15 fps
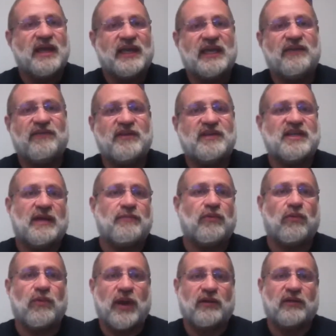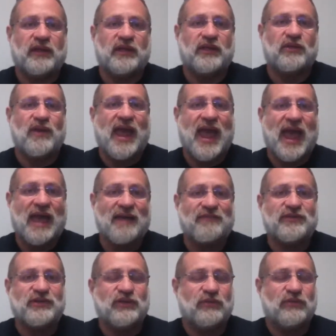Even temporarily, you
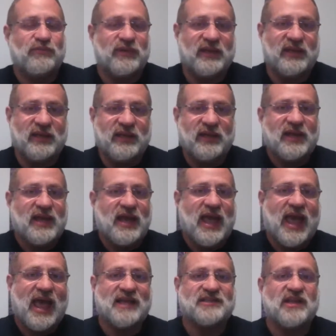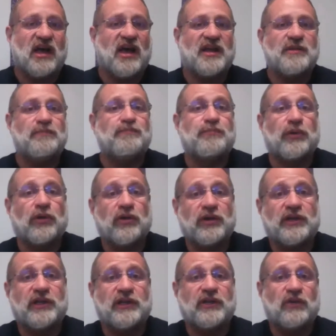have to be as
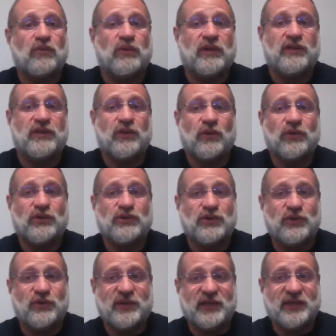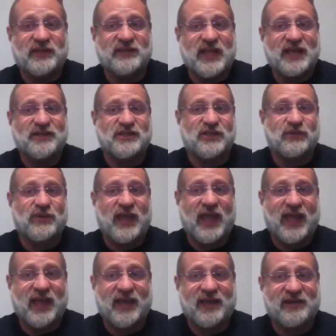unburdened with your duties as you
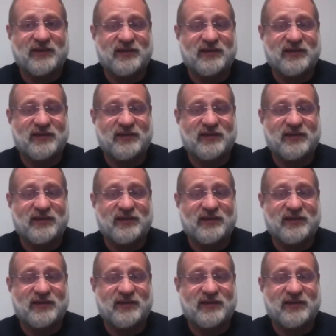can.